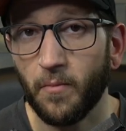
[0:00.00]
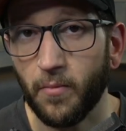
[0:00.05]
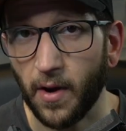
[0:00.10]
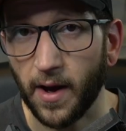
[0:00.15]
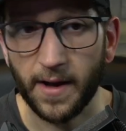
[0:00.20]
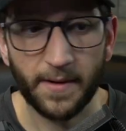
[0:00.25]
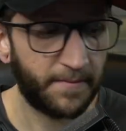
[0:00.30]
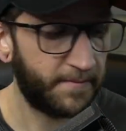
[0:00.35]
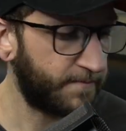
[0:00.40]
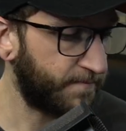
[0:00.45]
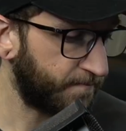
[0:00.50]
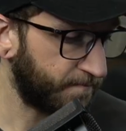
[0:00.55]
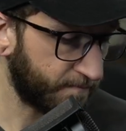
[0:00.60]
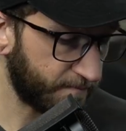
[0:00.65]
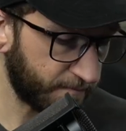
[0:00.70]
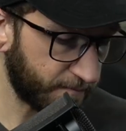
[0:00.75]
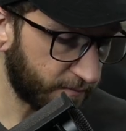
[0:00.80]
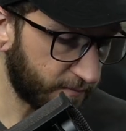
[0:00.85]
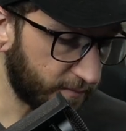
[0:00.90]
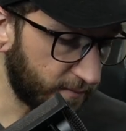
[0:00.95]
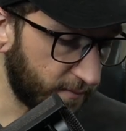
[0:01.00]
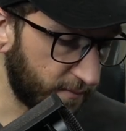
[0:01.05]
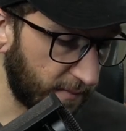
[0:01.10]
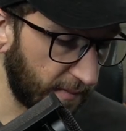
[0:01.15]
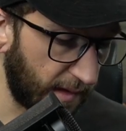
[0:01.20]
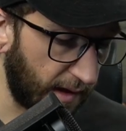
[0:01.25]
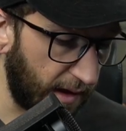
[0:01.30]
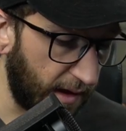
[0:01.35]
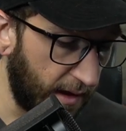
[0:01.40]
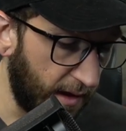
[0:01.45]
but
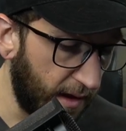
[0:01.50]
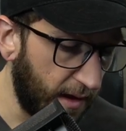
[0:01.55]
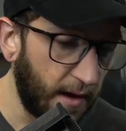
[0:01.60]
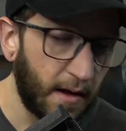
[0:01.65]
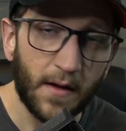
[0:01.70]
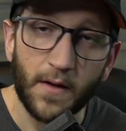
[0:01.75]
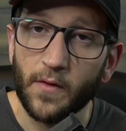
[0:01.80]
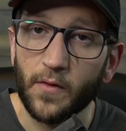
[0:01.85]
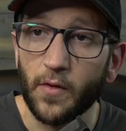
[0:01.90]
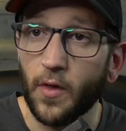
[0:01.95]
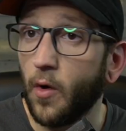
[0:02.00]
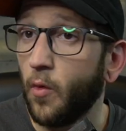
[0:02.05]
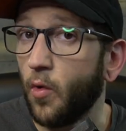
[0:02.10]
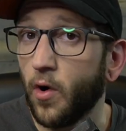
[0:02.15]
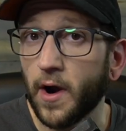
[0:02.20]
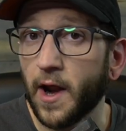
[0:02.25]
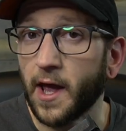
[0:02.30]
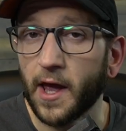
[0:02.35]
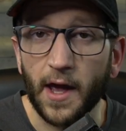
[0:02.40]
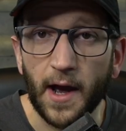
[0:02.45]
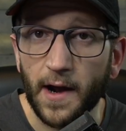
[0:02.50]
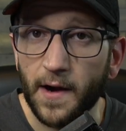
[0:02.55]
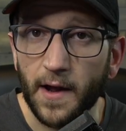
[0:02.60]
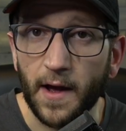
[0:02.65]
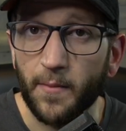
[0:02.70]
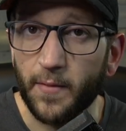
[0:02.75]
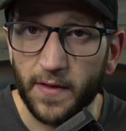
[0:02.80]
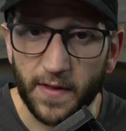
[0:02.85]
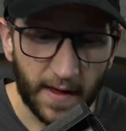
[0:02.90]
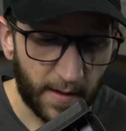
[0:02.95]
the one I cut
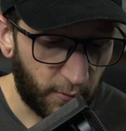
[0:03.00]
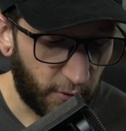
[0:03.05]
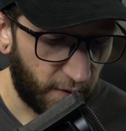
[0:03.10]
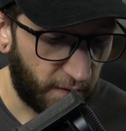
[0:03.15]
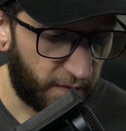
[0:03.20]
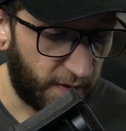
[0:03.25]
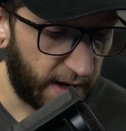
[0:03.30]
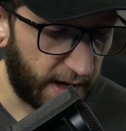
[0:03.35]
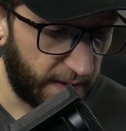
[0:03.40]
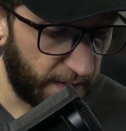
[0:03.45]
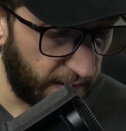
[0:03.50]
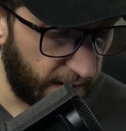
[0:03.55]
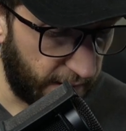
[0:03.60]
up is able to fit in